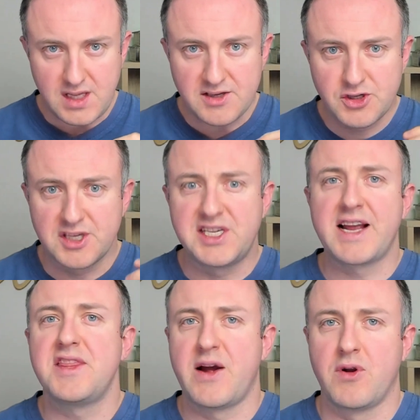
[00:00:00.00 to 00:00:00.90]
so the
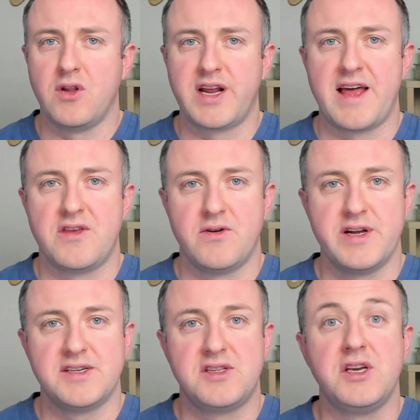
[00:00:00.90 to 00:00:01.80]
second thing I want to look at though
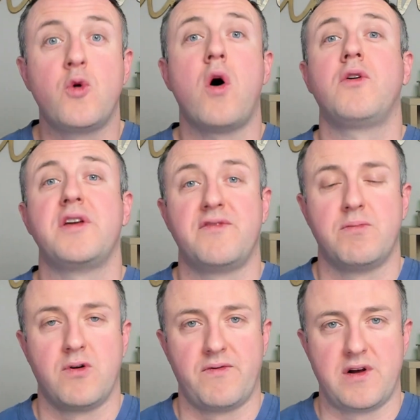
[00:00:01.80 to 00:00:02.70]
is the quality of the
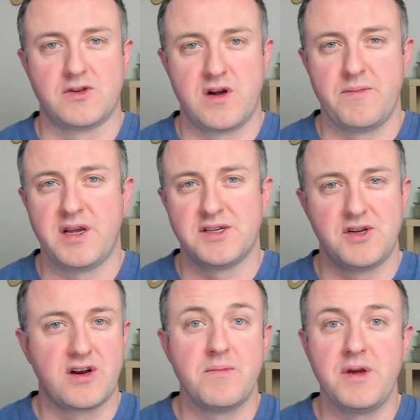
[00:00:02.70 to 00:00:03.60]
profiles, right? Because
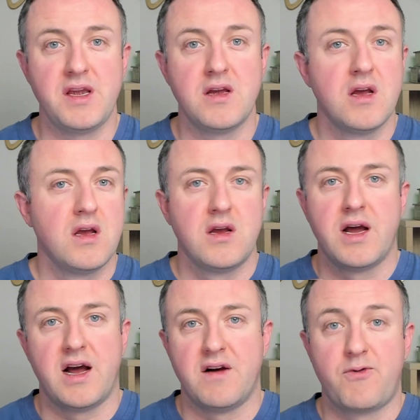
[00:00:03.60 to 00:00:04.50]
there can be
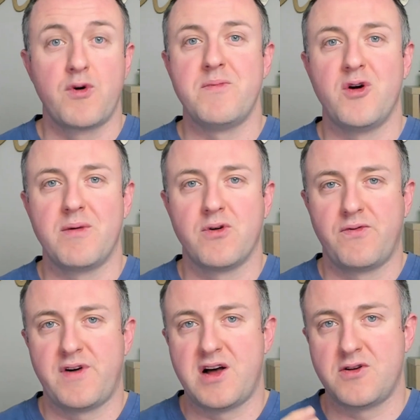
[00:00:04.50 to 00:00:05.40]
uh, 40 million
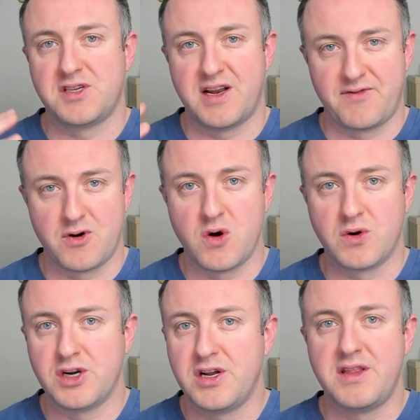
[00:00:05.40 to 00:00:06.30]
profiles and if they're no
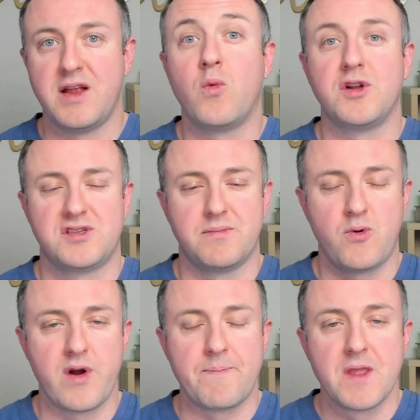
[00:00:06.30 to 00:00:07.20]
good, then what's the
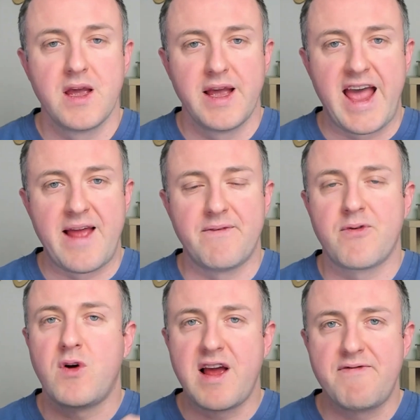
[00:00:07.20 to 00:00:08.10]
point? And
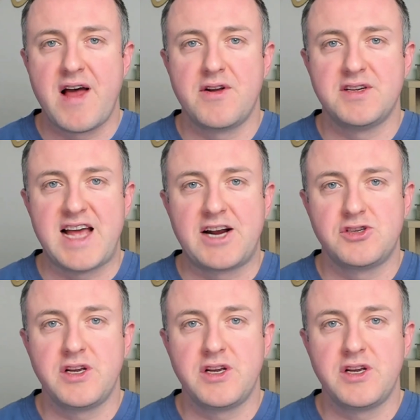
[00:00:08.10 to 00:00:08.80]
from what I found is actually